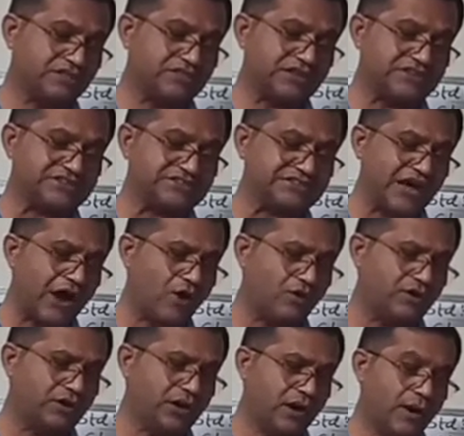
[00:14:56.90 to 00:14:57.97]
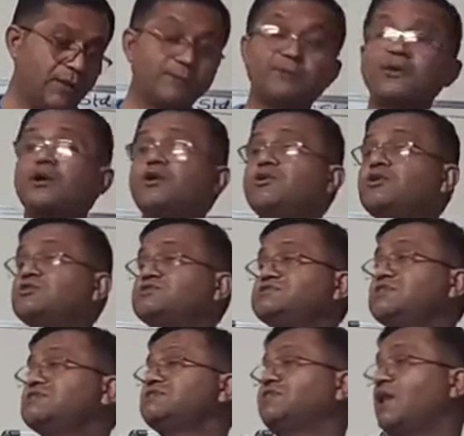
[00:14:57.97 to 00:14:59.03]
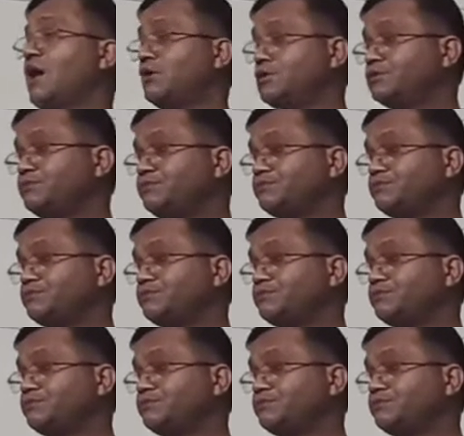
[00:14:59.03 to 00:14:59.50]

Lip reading: the sound produced is loud.